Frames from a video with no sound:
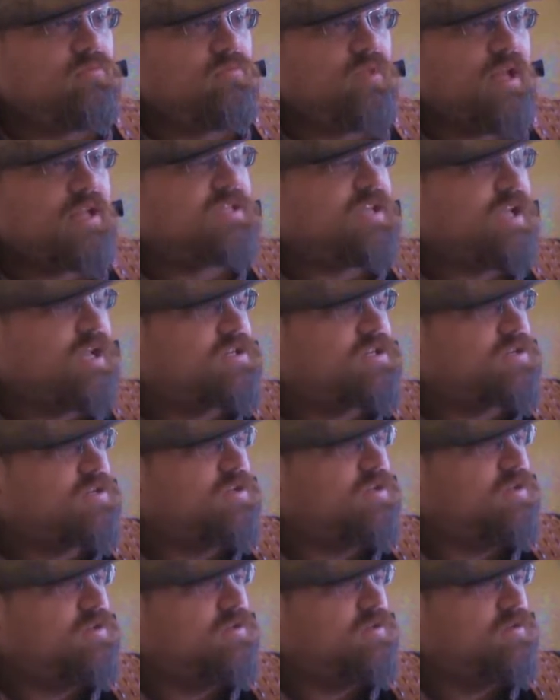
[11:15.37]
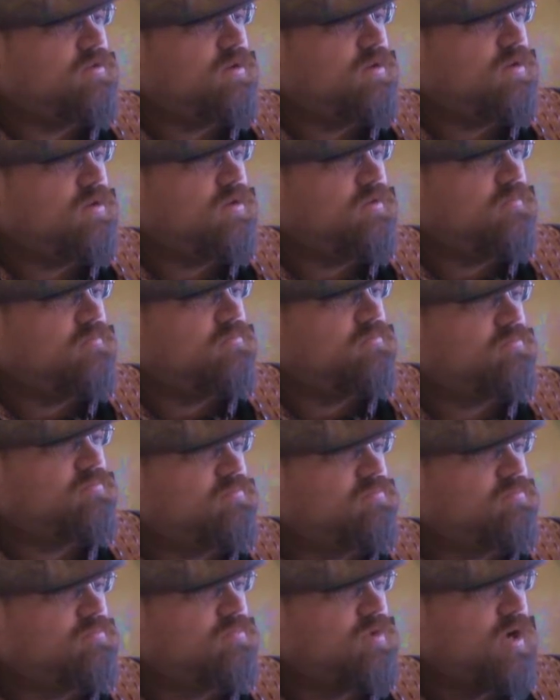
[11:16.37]
That's actually
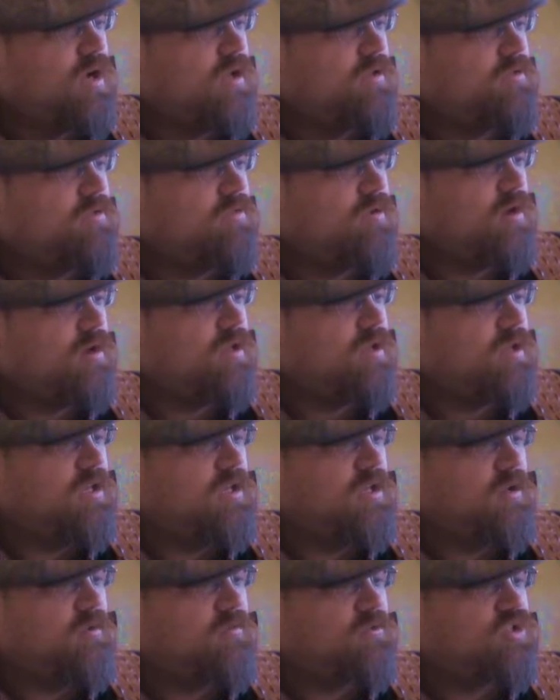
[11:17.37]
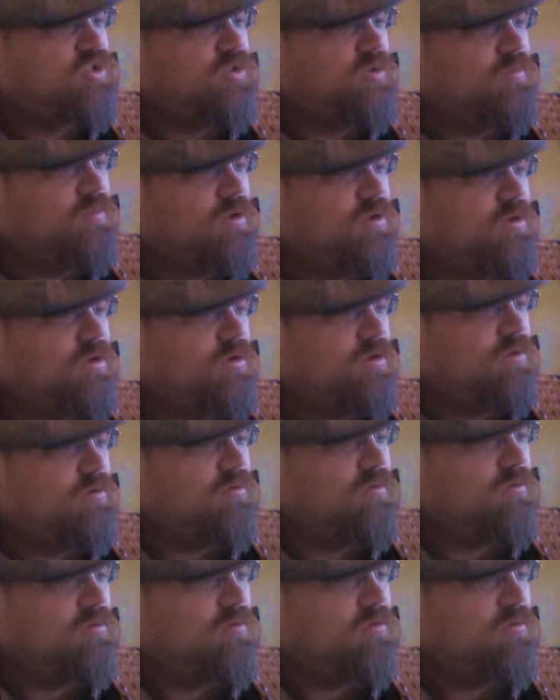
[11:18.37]
not the right key. I should have been here.